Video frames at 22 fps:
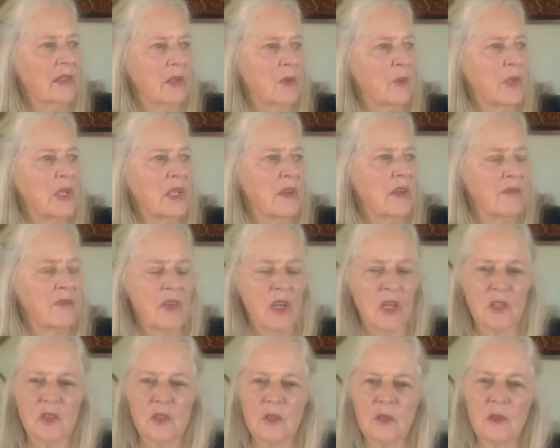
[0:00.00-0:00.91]
that we live
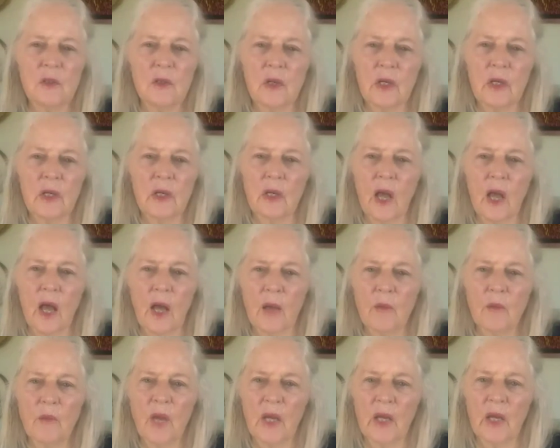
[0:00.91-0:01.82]
next door and
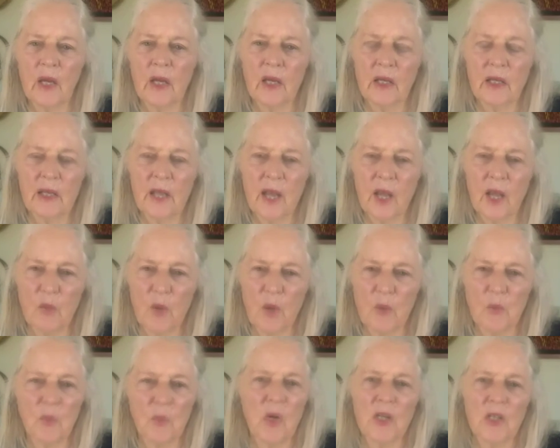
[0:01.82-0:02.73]
I'm not cutting down my
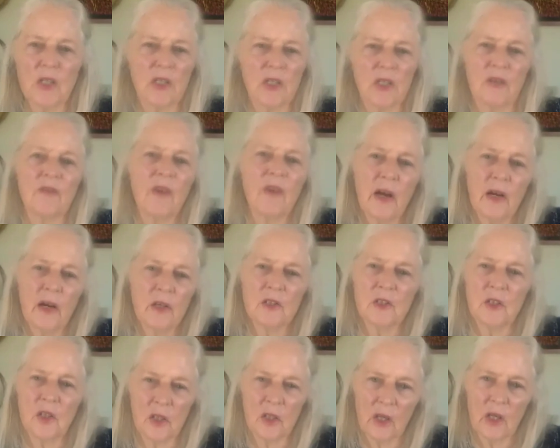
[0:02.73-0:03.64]
brush and a fire
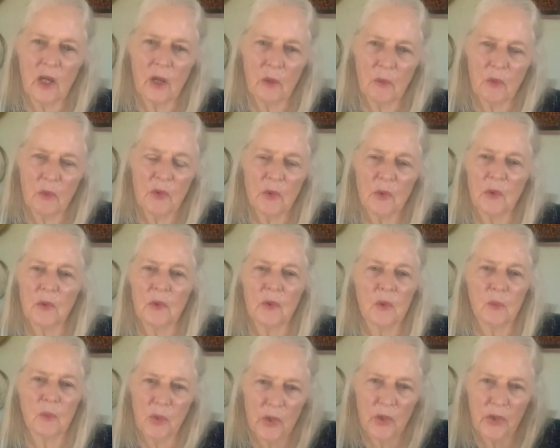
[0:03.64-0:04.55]
is going to come through
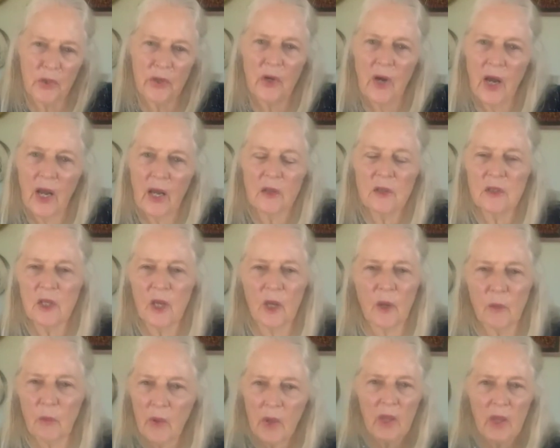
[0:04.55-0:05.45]
and burn your house
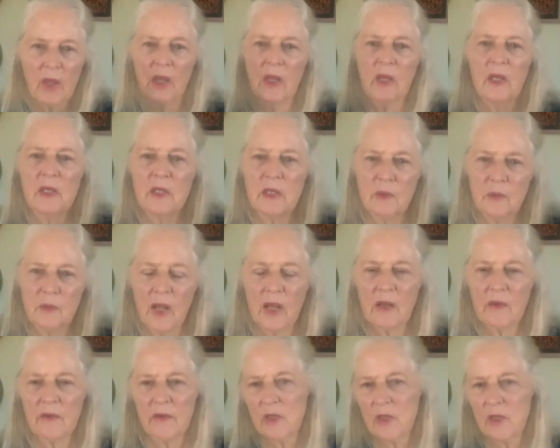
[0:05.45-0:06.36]
up is
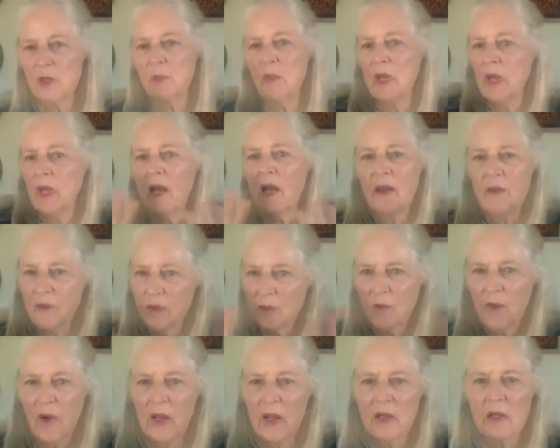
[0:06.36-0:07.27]
irrelevant to me. I have the
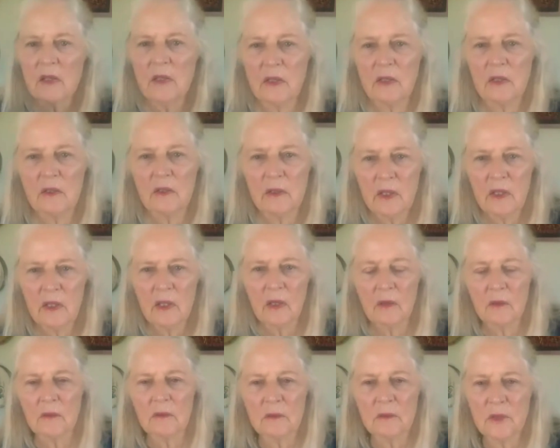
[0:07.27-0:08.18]
right to, you
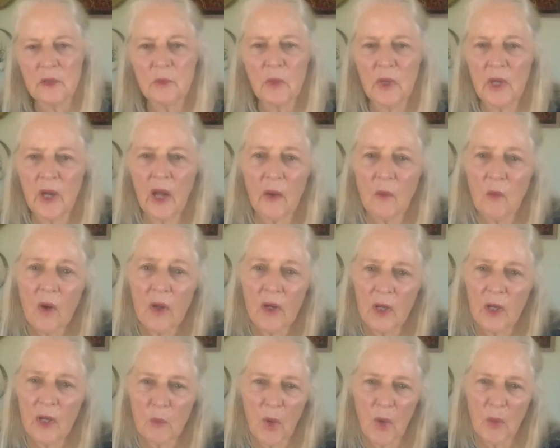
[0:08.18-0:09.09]
know, do what I
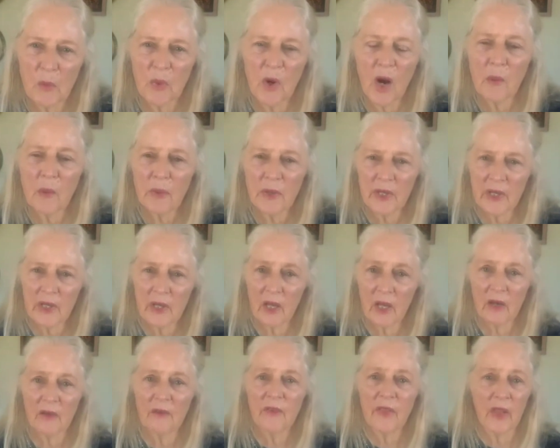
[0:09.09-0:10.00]
want on my property,
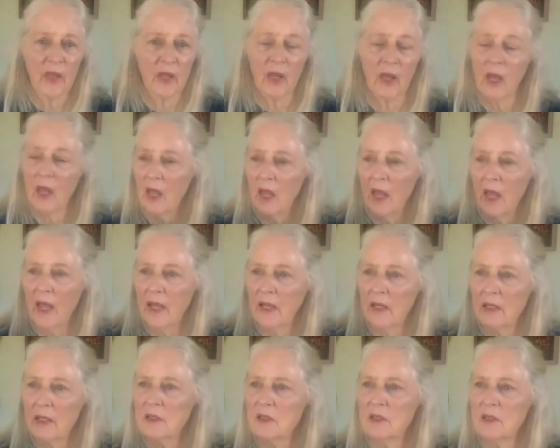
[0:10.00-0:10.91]
kind of thing. And
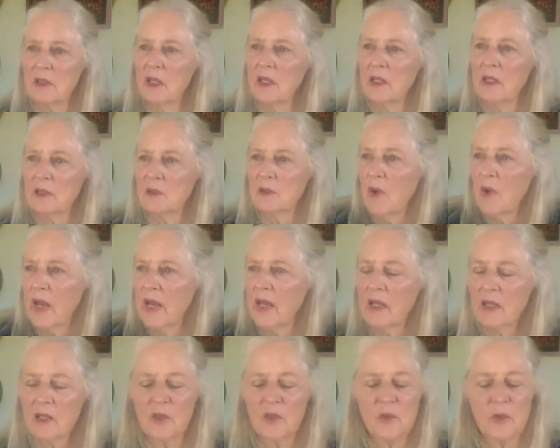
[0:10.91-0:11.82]
it's way
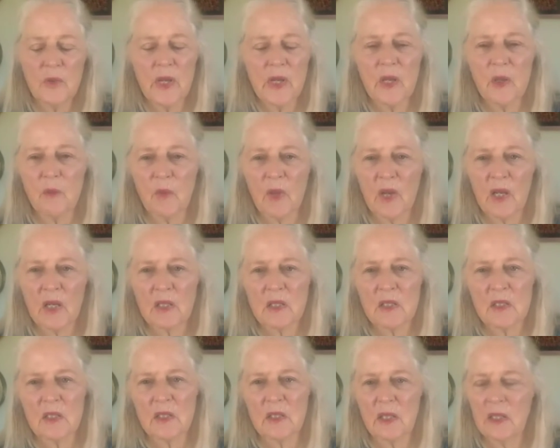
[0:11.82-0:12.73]
extreme, and
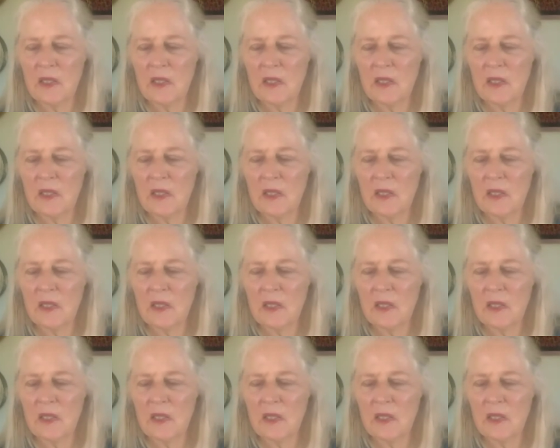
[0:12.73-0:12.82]
it's